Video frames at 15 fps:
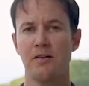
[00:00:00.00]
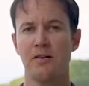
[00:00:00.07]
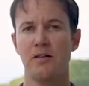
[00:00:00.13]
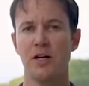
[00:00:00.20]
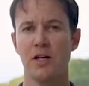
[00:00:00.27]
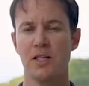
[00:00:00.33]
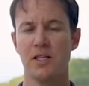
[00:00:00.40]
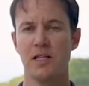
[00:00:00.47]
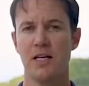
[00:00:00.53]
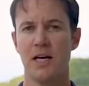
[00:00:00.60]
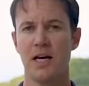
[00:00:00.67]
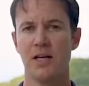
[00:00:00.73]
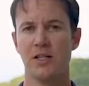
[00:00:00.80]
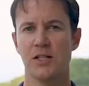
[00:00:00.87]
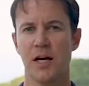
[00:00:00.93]
30
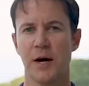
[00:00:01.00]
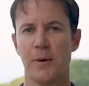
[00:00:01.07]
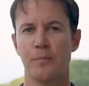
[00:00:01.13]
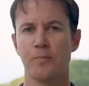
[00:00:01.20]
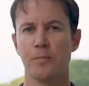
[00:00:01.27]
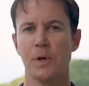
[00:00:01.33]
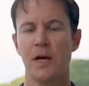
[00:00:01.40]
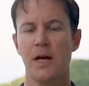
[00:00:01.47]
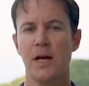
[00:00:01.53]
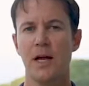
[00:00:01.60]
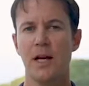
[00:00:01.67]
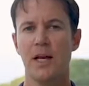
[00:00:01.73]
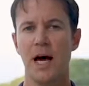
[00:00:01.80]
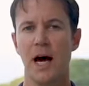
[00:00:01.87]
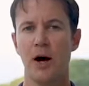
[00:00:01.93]
years now.
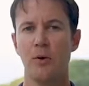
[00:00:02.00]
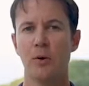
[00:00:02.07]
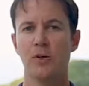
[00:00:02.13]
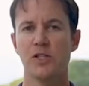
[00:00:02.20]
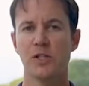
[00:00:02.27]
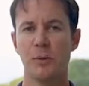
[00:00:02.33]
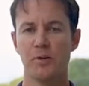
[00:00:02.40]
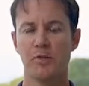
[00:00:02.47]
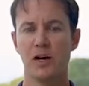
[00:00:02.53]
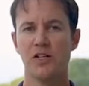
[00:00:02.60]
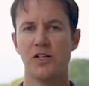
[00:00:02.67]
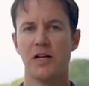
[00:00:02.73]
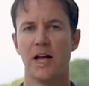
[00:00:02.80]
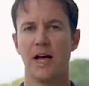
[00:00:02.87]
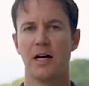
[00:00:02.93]
Now, some of our
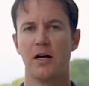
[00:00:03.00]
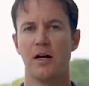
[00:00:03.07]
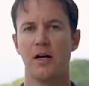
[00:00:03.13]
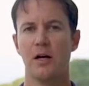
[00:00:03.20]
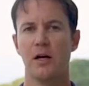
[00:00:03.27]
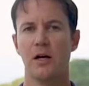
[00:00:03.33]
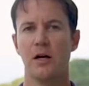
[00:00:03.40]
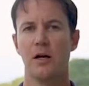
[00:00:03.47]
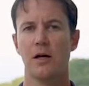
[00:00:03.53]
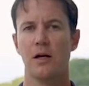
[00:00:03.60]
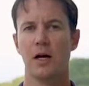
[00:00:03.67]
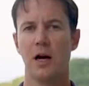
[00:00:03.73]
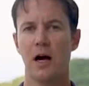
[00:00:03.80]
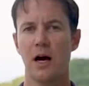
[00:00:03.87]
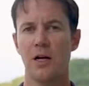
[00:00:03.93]
select
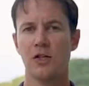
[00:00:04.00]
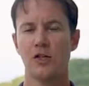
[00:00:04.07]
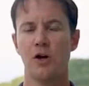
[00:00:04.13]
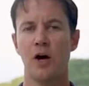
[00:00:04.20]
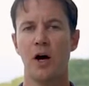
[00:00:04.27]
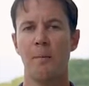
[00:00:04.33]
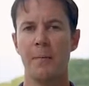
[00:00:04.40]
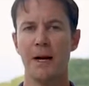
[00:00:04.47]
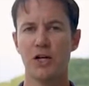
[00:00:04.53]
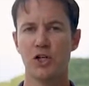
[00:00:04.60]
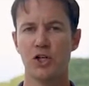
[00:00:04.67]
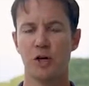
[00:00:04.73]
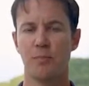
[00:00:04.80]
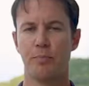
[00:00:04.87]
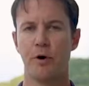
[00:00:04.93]
clients on our
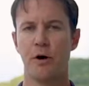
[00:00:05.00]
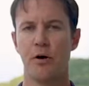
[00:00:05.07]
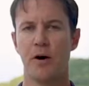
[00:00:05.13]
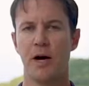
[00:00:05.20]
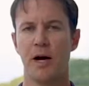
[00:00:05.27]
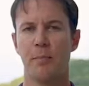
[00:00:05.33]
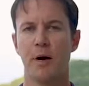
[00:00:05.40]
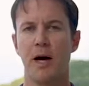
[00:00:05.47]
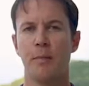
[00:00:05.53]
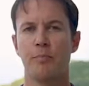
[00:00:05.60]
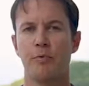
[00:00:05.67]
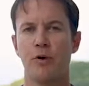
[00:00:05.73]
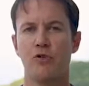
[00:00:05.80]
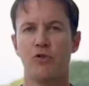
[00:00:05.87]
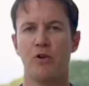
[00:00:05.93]
mentorship program and
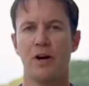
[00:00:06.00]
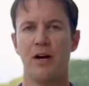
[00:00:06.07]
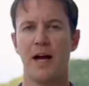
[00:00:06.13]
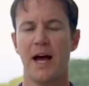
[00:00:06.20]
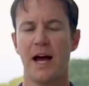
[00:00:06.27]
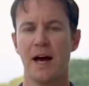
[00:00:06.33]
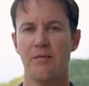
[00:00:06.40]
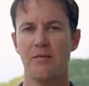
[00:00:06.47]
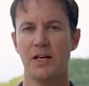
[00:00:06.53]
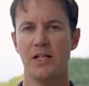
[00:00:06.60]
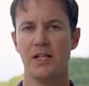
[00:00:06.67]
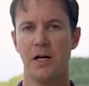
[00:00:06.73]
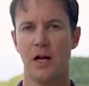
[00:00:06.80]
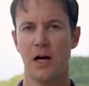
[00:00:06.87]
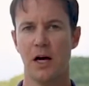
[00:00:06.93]
Pro Trader have
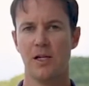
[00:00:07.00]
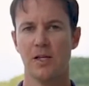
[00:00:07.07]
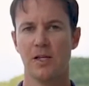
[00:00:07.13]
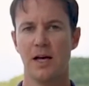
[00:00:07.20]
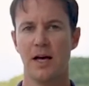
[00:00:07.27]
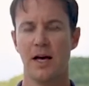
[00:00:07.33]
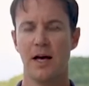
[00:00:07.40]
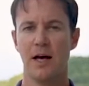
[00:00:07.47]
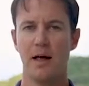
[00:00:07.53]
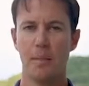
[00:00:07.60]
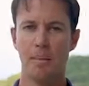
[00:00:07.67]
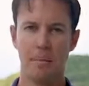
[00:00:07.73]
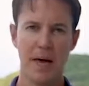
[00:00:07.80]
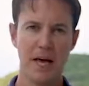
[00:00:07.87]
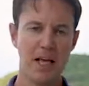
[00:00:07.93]
these alerts.
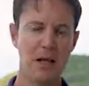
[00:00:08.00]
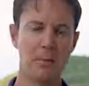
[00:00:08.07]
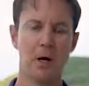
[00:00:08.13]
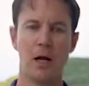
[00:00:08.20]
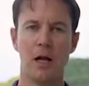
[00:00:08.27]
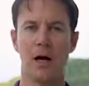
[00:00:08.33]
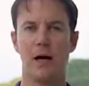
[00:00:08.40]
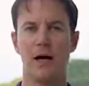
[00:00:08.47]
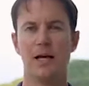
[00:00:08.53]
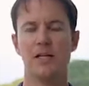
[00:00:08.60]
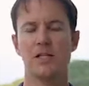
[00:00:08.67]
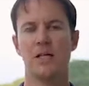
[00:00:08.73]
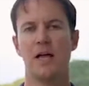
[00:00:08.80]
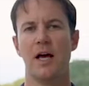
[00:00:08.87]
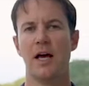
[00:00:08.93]
Ping them alert
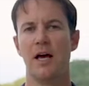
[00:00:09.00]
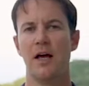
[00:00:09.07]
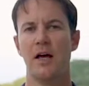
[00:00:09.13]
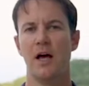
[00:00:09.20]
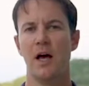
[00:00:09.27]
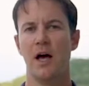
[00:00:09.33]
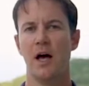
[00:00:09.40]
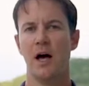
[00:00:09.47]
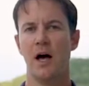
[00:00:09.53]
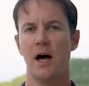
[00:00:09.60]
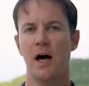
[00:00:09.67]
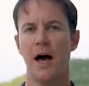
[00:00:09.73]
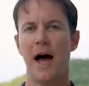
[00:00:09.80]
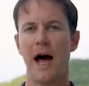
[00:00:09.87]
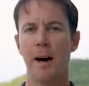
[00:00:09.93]
into their
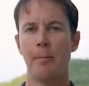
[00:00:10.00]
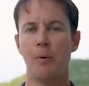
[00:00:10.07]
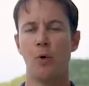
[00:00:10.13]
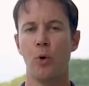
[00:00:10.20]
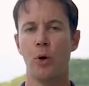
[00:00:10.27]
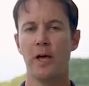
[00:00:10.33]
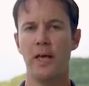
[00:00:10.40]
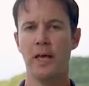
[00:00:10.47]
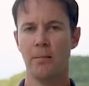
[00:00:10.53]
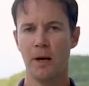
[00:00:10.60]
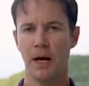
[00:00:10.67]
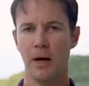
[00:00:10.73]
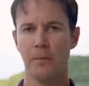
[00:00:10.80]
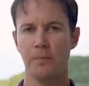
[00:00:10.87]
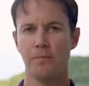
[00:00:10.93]
app or
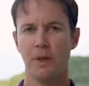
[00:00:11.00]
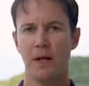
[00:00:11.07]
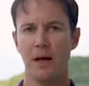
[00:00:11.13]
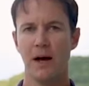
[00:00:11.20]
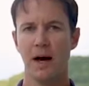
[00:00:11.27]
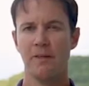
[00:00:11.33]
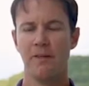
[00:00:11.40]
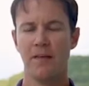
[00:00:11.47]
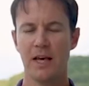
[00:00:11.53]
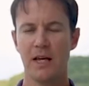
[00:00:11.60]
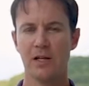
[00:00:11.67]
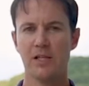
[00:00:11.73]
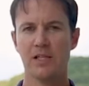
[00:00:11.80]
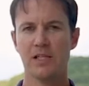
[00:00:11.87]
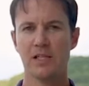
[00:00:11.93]
email, and then they
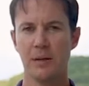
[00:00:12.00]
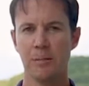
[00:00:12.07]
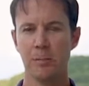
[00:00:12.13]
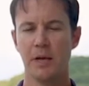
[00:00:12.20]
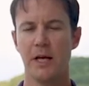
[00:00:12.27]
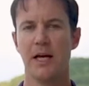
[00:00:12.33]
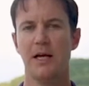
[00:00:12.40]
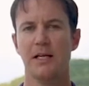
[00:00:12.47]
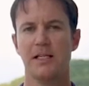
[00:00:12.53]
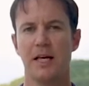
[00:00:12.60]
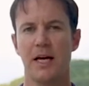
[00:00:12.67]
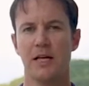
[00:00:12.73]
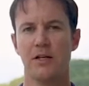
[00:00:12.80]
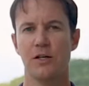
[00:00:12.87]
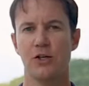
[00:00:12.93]
can simply
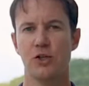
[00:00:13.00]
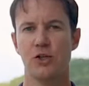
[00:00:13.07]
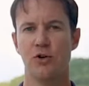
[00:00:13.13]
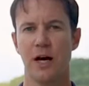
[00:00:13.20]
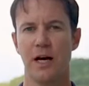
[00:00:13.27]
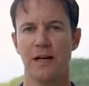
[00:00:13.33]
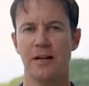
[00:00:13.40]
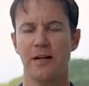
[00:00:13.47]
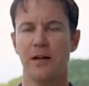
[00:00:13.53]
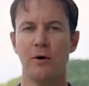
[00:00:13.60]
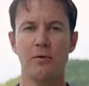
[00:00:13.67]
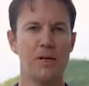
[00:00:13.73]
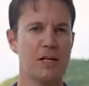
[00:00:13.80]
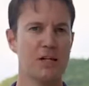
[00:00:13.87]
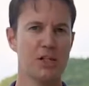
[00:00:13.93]
take this trade. They
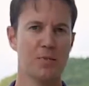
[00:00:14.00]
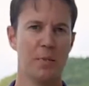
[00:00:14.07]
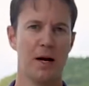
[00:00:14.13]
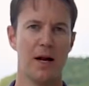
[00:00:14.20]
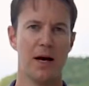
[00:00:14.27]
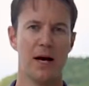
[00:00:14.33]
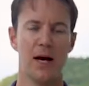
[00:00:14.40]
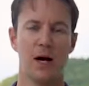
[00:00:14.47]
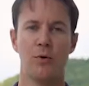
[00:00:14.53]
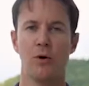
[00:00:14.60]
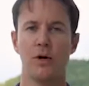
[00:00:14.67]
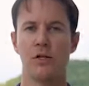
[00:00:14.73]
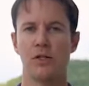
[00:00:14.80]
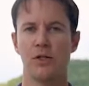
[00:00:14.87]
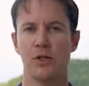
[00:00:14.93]
don't need to spend
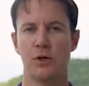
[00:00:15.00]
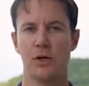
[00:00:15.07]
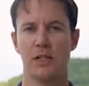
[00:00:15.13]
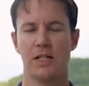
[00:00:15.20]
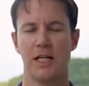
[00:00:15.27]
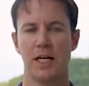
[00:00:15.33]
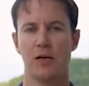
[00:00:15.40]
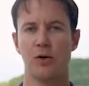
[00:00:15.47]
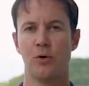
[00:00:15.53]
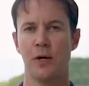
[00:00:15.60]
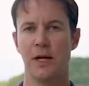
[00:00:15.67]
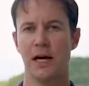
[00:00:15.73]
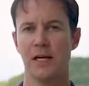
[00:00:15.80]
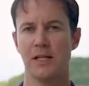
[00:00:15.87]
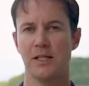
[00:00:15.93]
hours doing technical
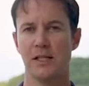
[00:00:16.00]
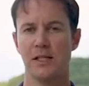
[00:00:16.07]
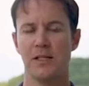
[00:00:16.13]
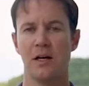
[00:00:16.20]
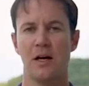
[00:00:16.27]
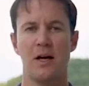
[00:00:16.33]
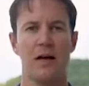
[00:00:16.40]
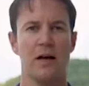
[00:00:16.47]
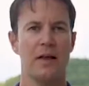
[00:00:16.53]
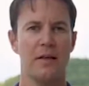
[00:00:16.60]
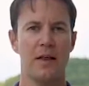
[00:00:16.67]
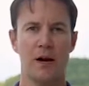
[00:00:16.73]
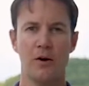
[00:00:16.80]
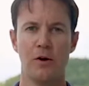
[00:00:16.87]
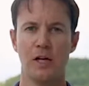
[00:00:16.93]
analysis.
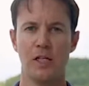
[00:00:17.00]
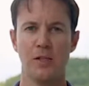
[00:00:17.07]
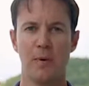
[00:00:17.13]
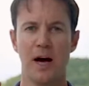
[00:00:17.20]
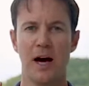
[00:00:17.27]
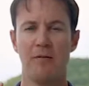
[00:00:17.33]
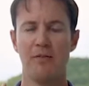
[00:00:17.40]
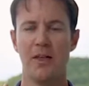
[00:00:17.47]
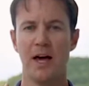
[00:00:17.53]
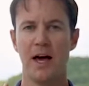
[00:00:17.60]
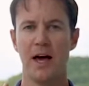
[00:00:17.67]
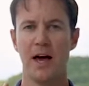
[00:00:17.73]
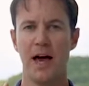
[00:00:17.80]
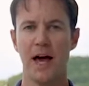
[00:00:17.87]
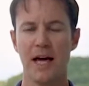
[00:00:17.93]
They don't need to have
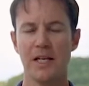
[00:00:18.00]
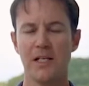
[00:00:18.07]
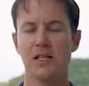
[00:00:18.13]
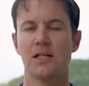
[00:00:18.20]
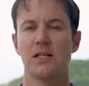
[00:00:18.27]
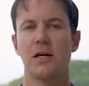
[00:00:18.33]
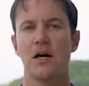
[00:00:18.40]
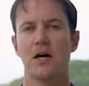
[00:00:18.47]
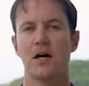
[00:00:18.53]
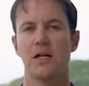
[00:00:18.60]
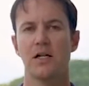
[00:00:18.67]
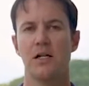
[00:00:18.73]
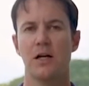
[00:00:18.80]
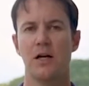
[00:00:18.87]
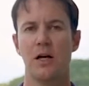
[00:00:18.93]
their heads,
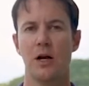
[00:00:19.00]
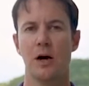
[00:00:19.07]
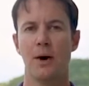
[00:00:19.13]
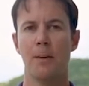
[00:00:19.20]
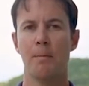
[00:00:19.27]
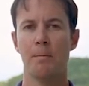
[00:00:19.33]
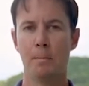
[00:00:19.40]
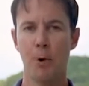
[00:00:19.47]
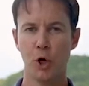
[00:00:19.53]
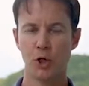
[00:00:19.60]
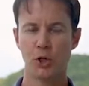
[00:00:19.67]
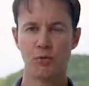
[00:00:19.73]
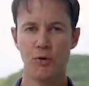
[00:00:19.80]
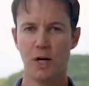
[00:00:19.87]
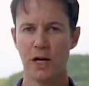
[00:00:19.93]
in
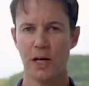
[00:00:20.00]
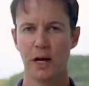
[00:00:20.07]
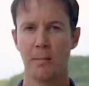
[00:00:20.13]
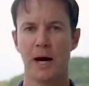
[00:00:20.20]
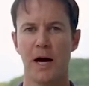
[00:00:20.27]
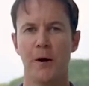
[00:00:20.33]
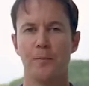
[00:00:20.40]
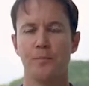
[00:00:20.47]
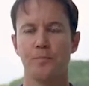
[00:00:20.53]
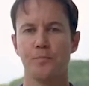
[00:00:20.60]
books reading about